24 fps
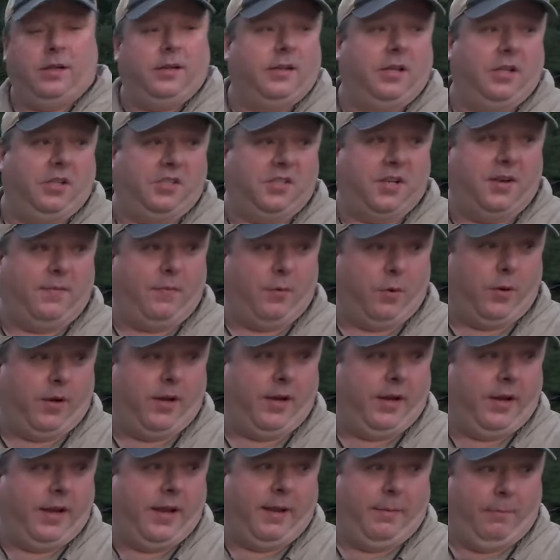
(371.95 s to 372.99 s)
to see if we
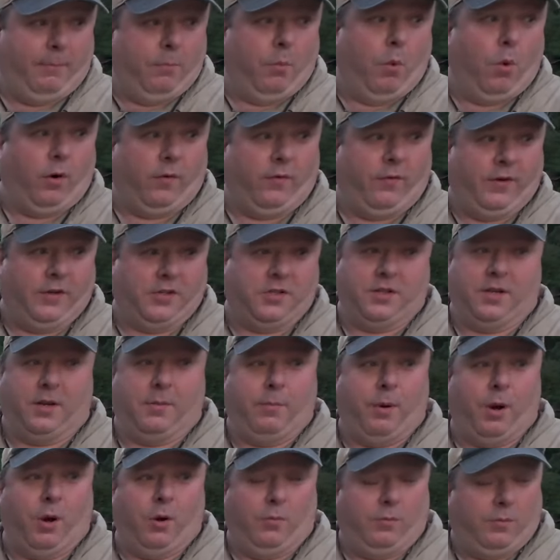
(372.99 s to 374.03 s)
can get more fish in the
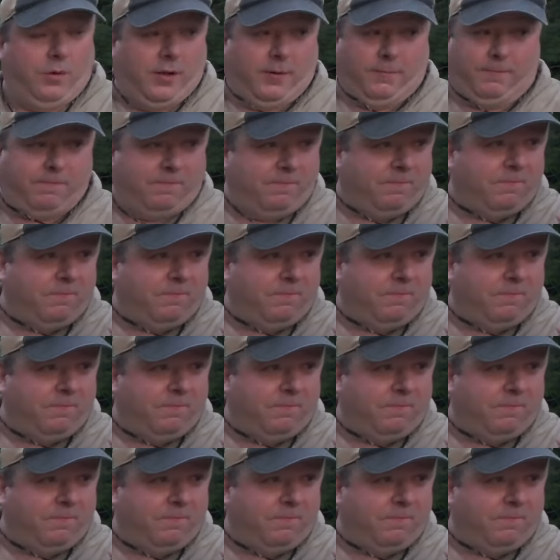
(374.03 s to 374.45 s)
boat. But